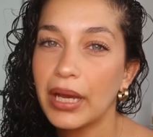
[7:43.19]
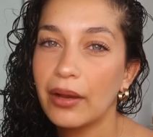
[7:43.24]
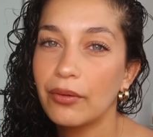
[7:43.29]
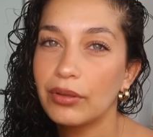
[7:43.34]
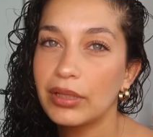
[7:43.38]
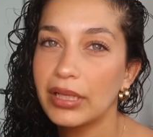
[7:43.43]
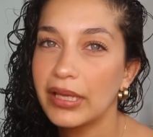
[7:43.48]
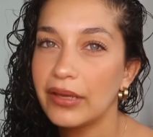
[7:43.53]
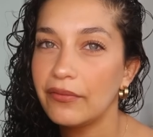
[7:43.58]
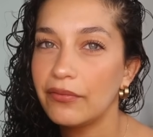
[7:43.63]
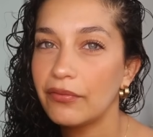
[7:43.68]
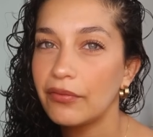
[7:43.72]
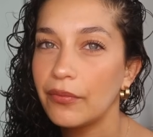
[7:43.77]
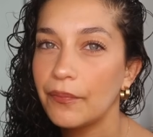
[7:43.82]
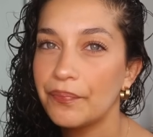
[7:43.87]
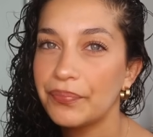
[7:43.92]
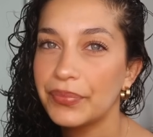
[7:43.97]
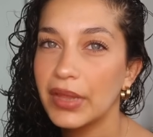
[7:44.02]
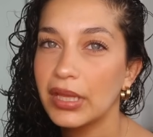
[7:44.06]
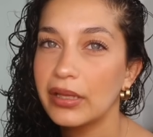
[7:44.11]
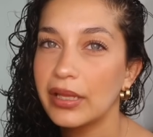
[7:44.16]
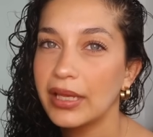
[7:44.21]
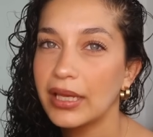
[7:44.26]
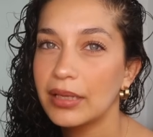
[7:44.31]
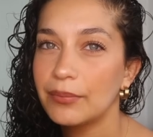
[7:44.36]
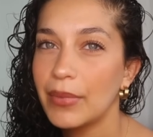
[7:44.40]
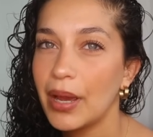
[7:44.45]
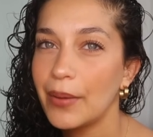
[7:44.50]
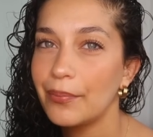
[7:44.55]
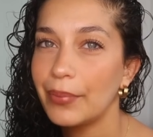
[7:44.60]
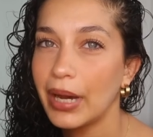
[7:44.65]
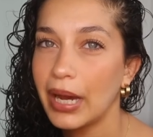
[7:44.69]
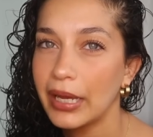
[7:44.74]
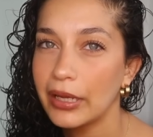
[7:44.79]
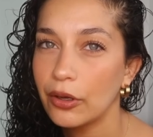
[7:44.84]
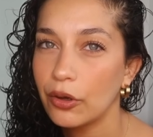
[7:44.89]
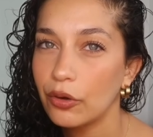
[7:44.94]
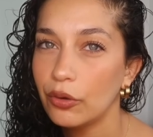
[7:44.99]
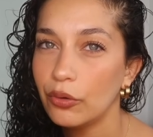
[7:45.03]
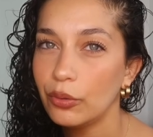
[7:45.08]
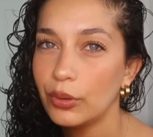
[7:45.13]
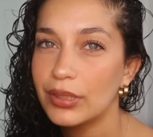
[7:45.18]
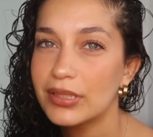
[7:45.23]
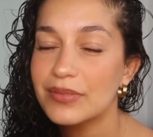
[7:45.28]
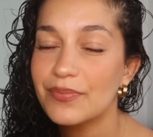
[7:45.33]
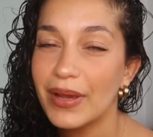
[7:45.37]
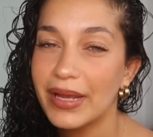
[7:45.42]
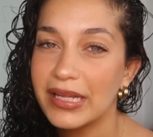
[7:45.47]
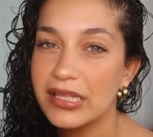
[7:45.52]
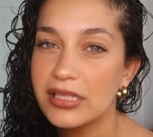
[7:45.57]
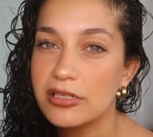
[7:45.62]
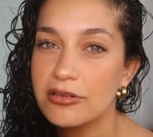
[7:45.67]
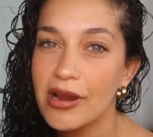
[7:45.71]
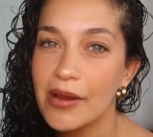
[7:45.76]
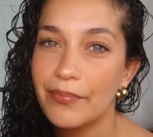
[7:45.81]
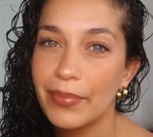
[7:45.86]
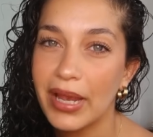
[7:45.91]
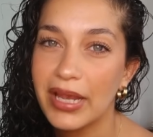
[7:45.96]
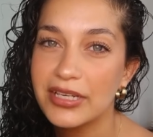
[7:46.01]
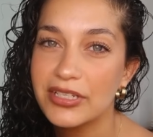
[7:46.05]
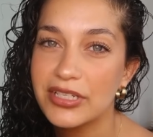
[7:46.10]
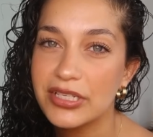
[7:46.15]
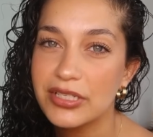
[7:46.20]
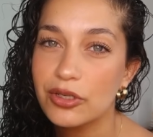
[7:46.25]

I will leave the link in my bio. It's my Instagram page.